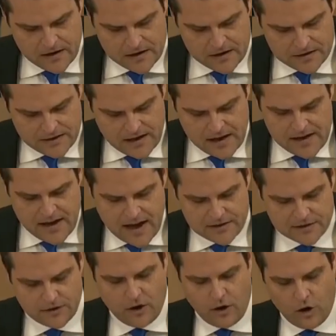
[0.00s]
He said he
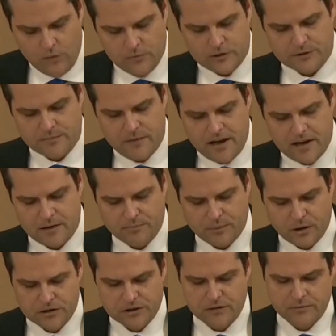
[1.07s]
asked a homeless man in
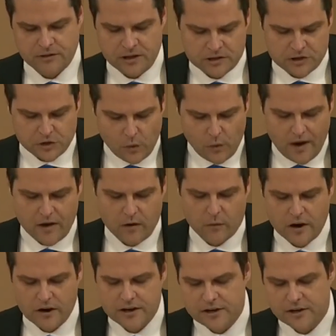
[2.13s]
Pershing Square
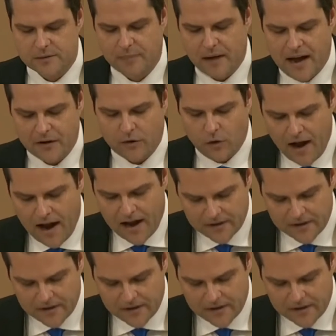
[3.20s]
where he could buy crack.